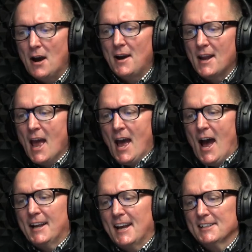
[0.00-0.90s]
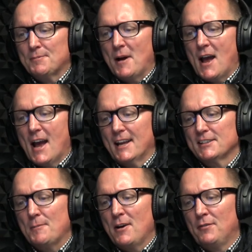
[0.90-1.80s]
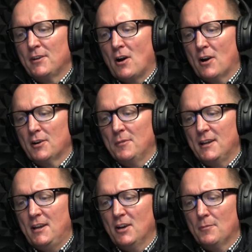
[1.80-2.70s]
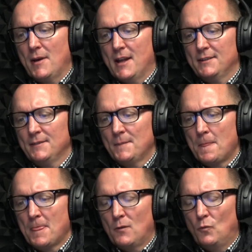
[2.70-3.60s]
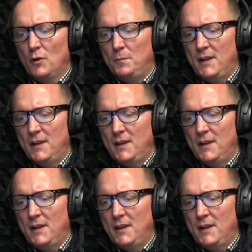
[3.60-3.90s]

now, keep going. I, guess my I uh, guess my only argument here, Ben, would